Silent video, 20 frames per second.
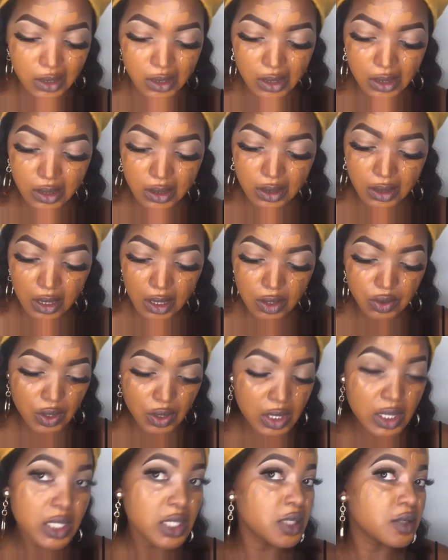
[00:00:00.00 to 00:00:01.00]
It is
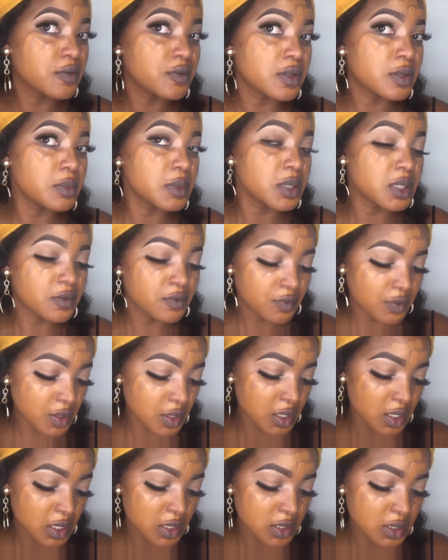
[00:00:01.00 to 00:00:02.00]
actually giving me
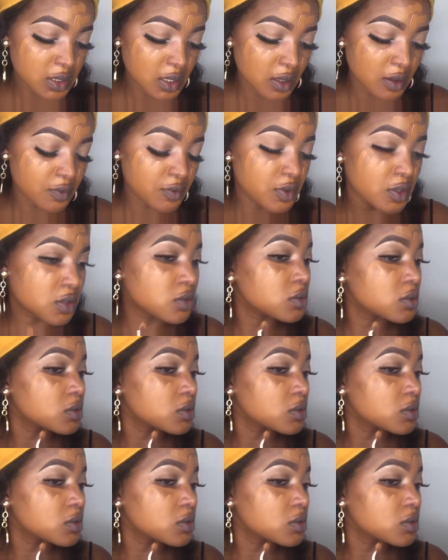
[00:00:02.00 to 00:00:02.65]
very nice coverage.